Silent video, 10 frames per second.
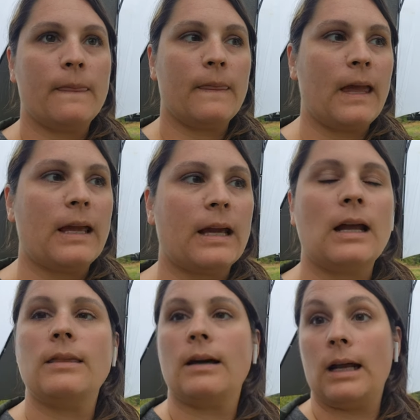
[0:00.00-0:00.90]
Like, and
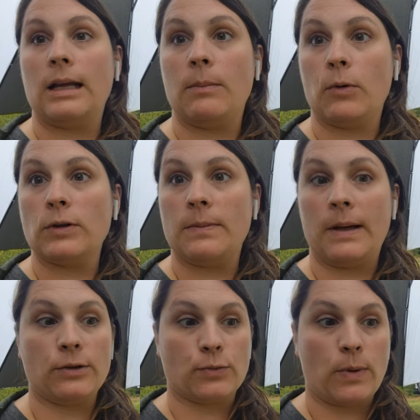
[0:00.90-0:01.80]
I thought I'd get more
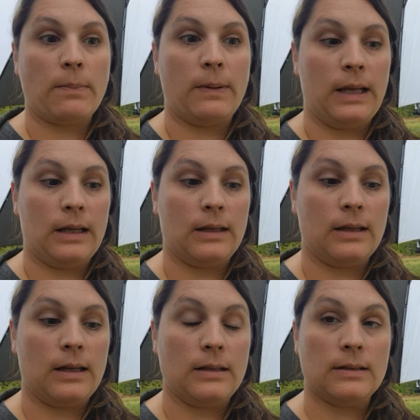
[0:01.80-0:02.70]
tomatoes ripening
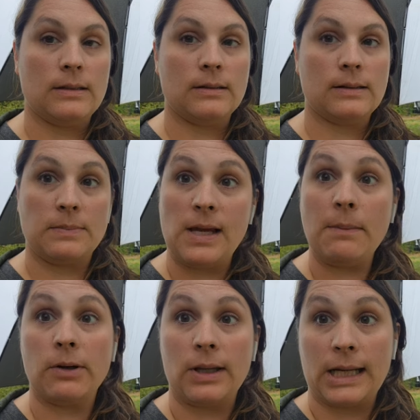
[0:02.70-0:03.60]
in
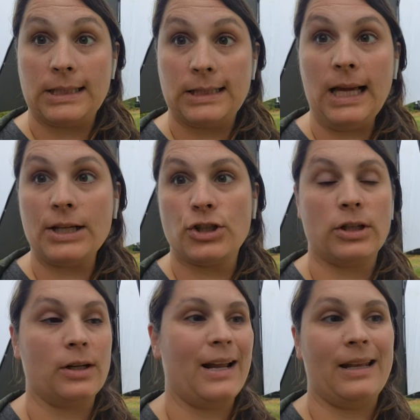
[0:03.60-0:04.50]
September like I did last
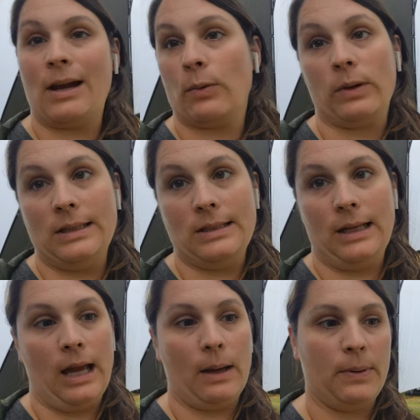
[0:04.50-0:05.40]
year, and that really
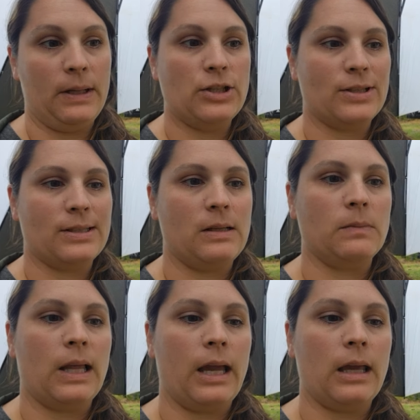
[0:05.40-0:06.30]
didn't happen. It just
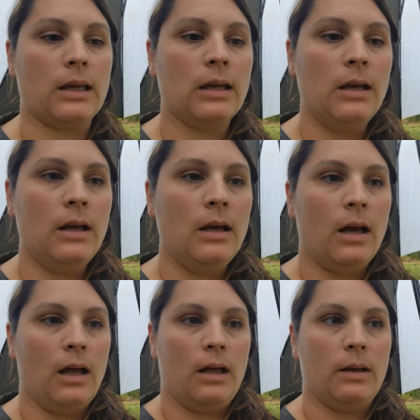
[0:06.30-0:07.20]
seemed like
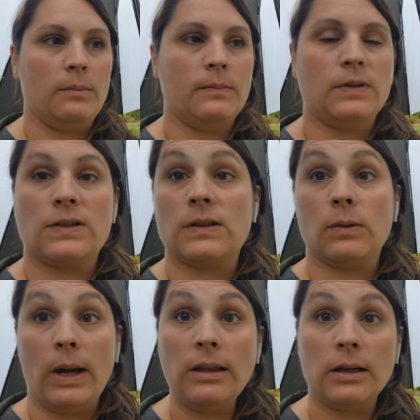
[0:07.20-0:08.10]
um, just the
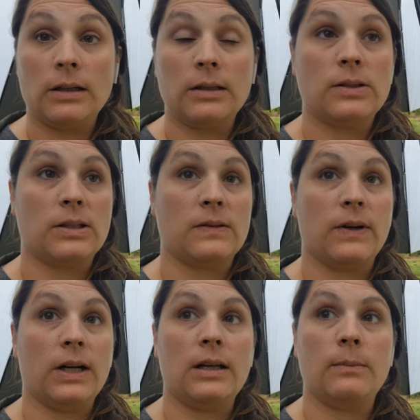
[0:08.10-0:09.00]
weather is just
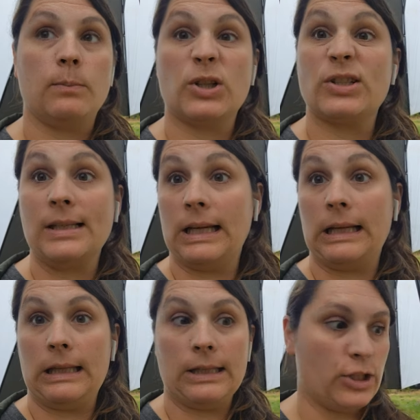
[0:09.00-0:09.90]
very
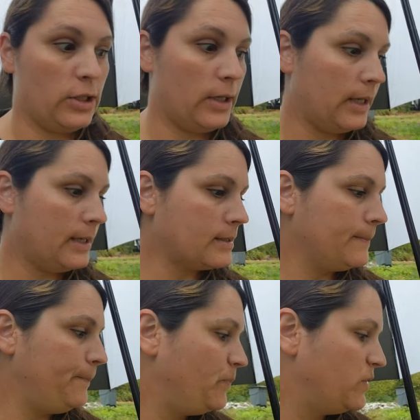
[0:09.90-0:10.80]
persnickety this year, I guess.
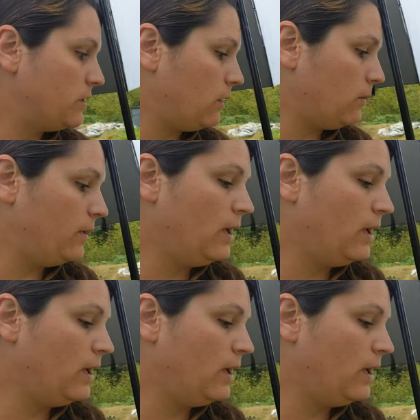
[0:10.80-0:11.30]
So